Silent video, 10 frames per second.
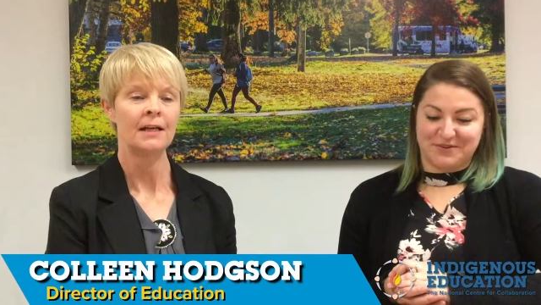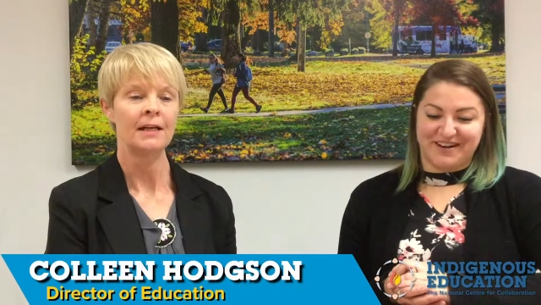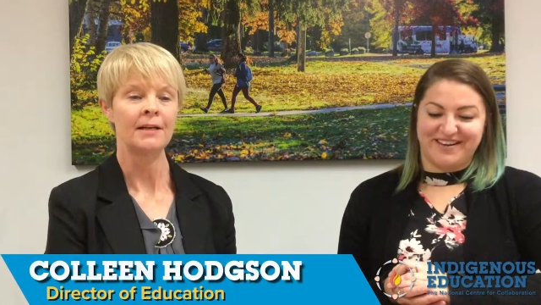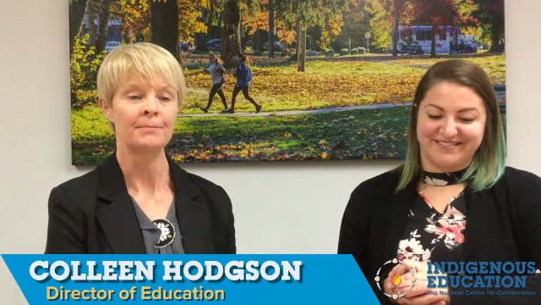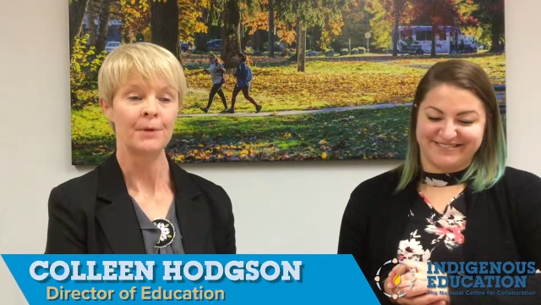
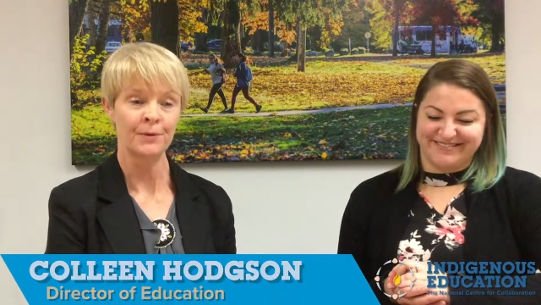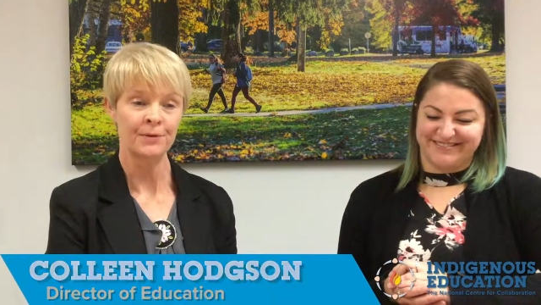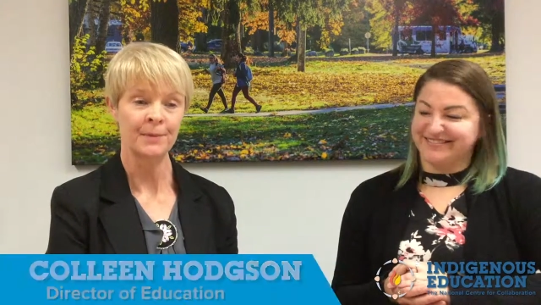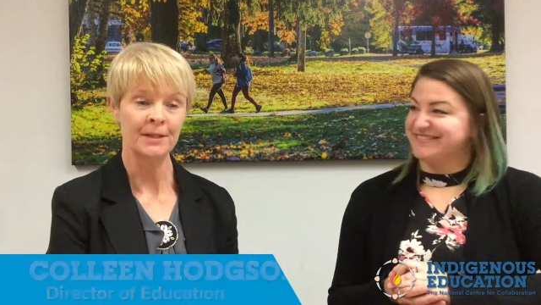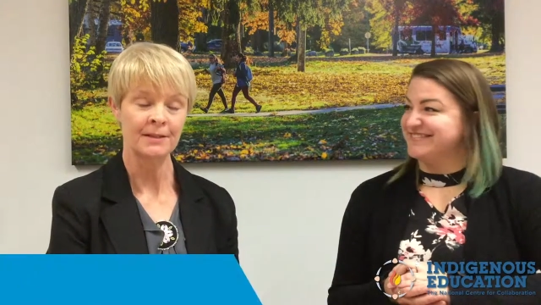Speaker 1: and
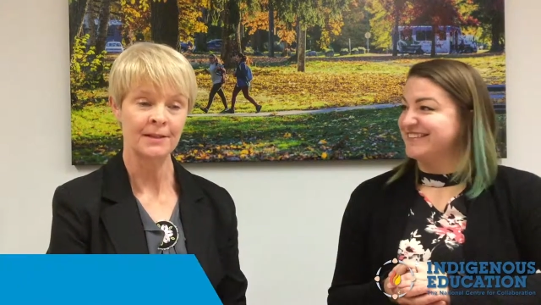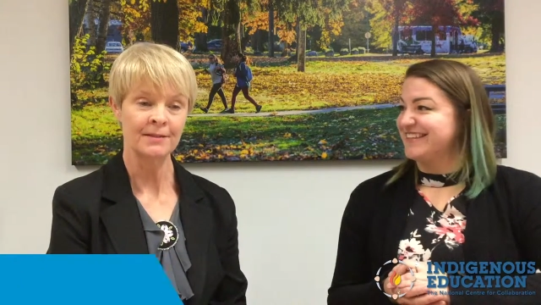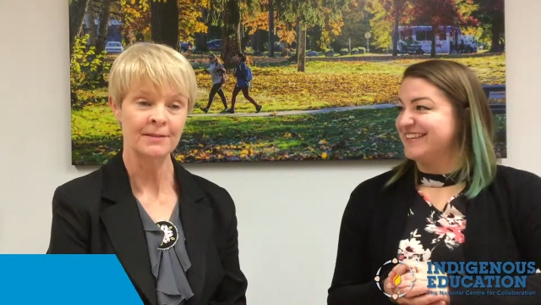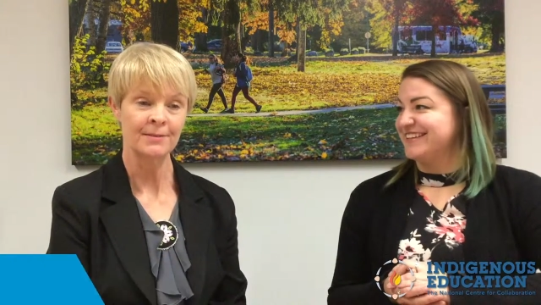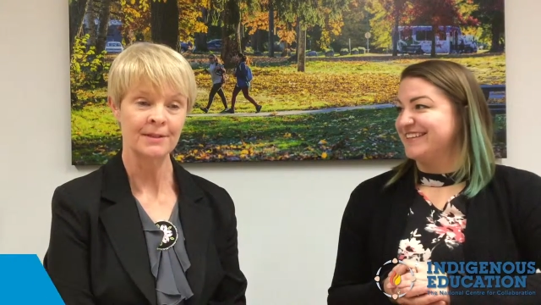both my
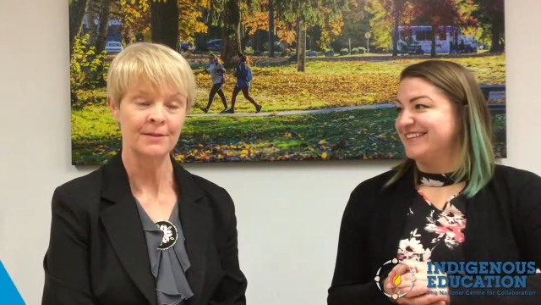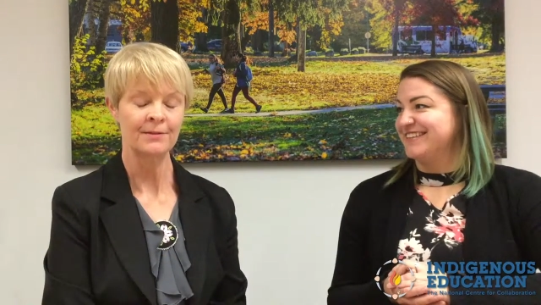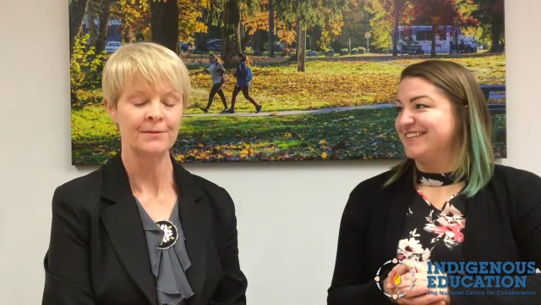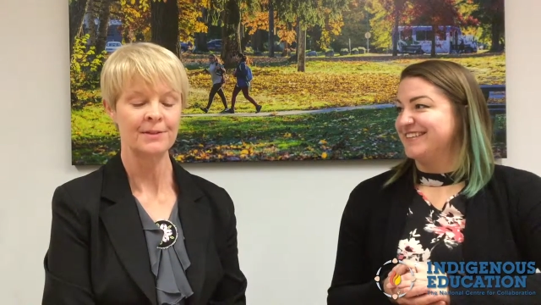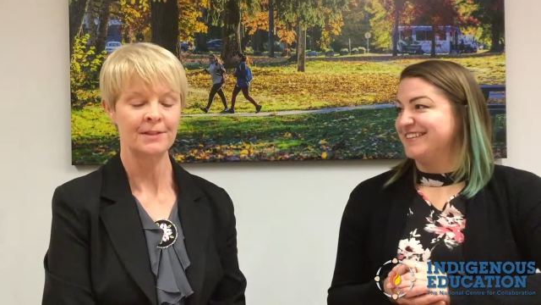sons went to
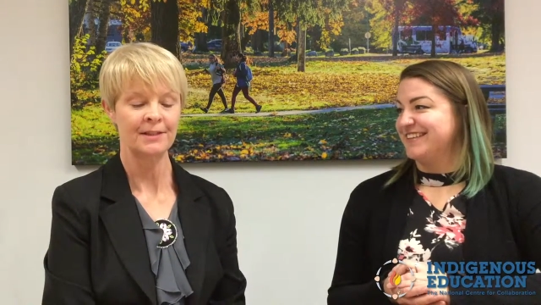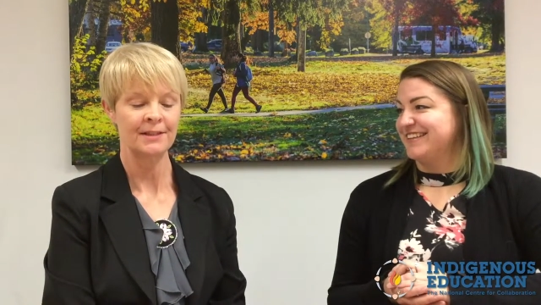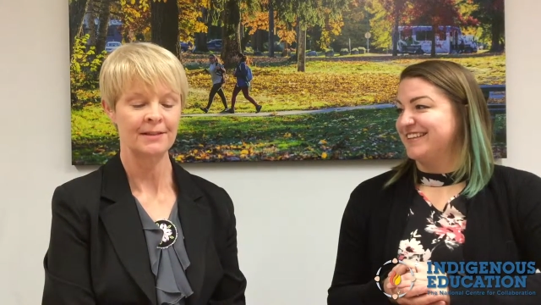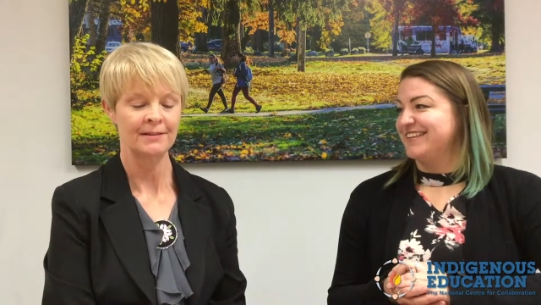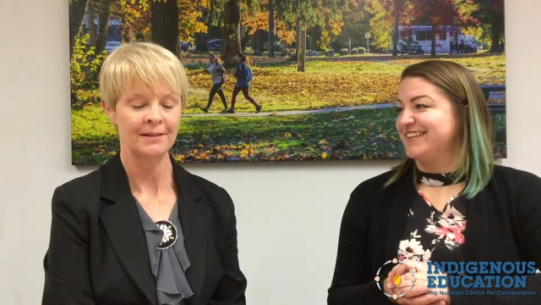
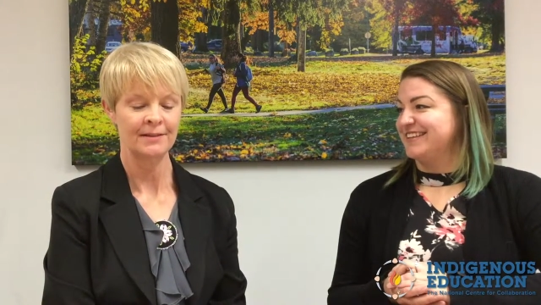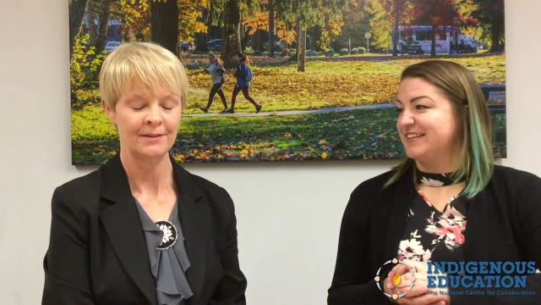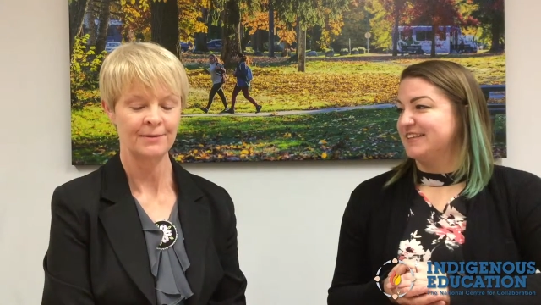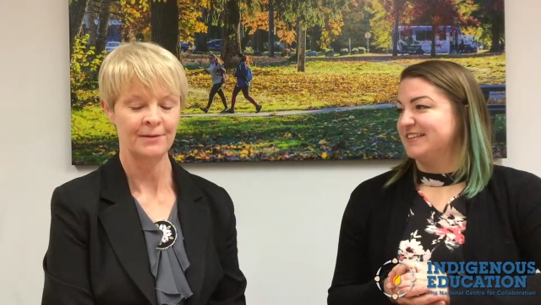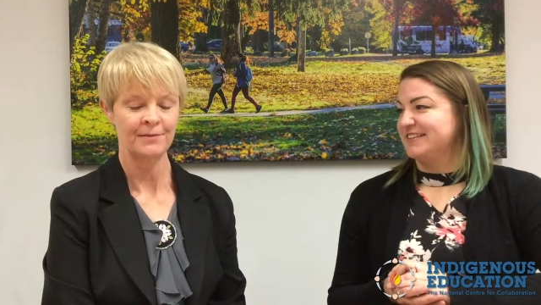university at, at
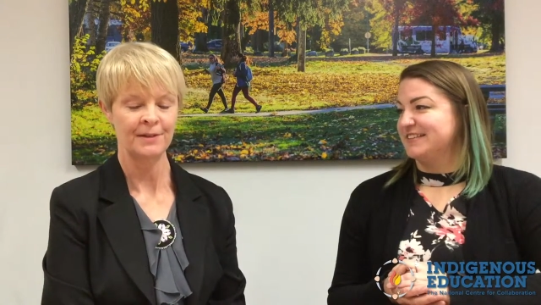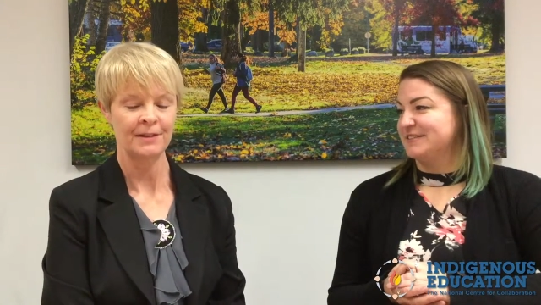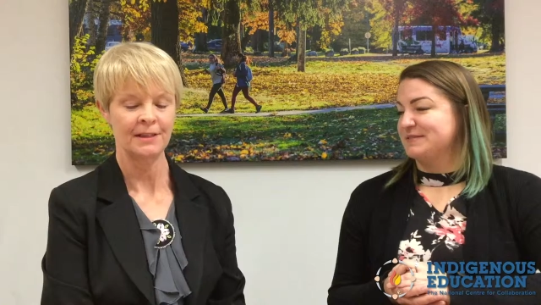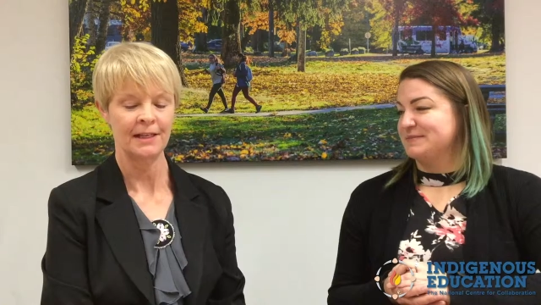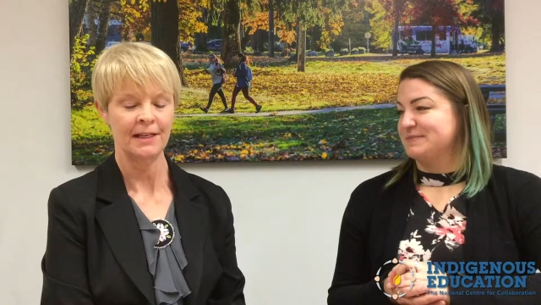
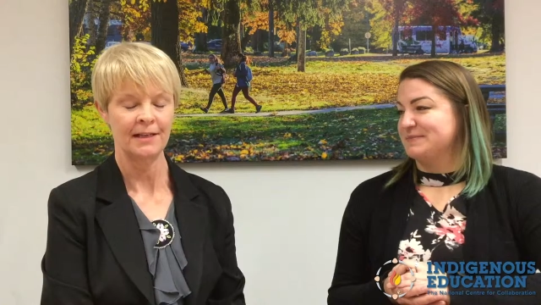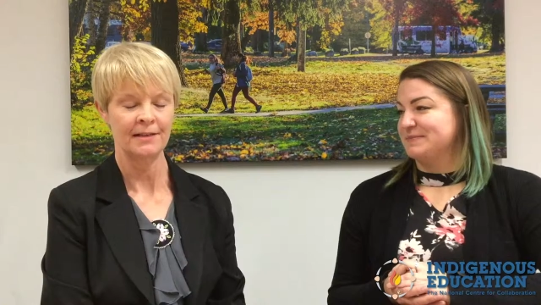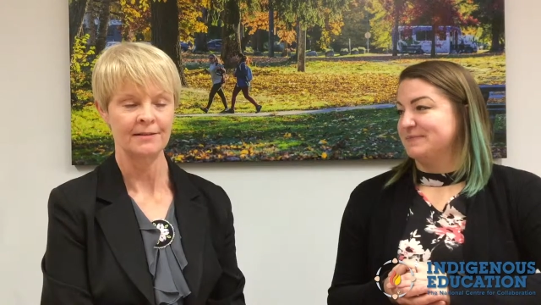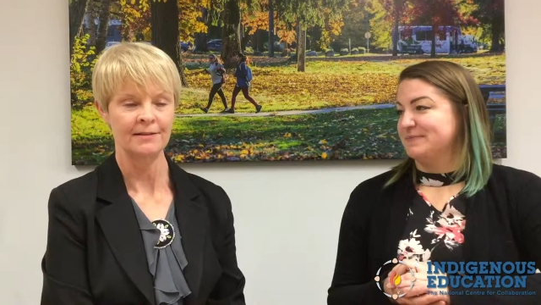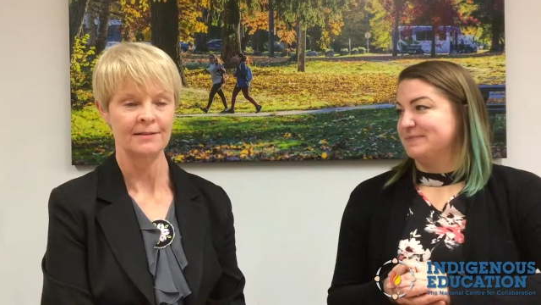UFV,
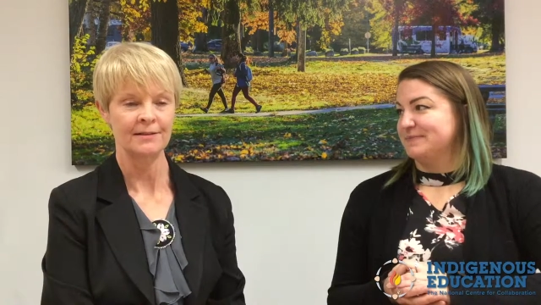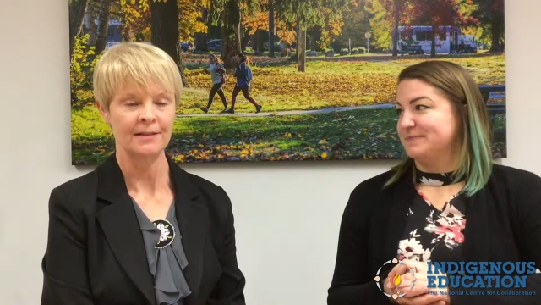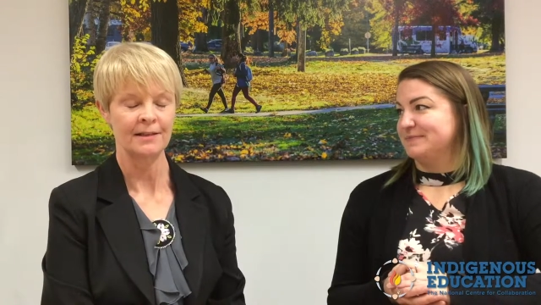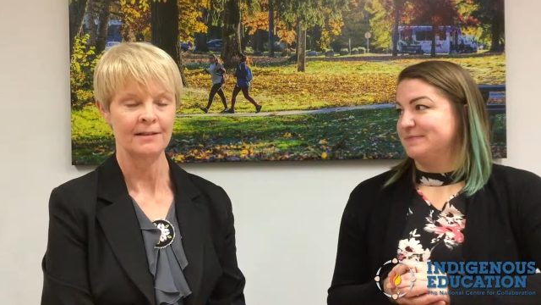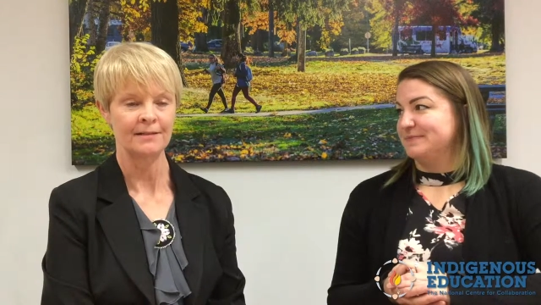and
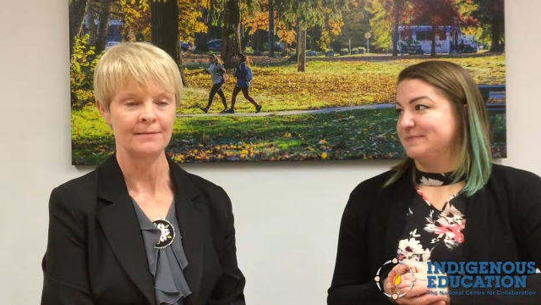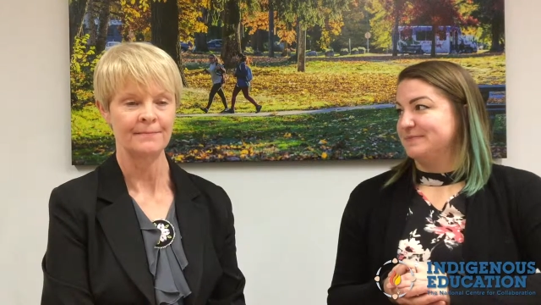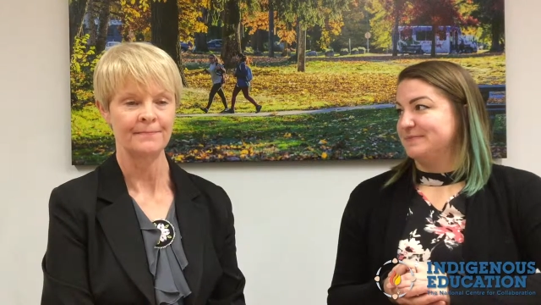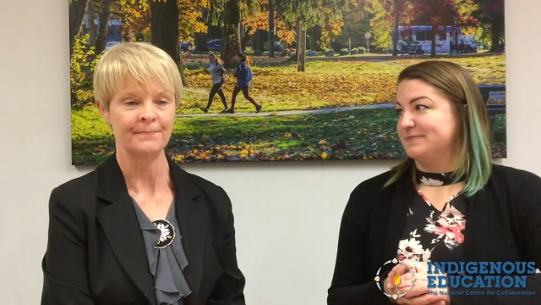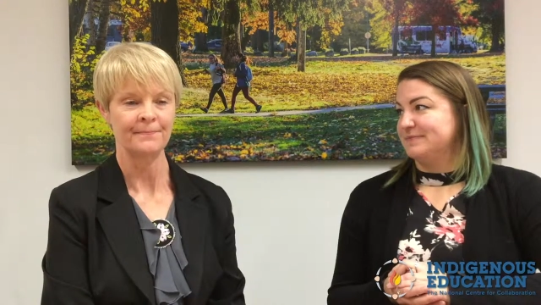
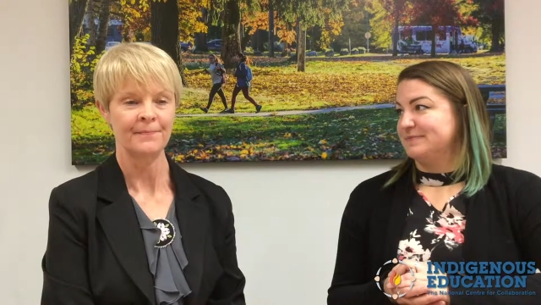um,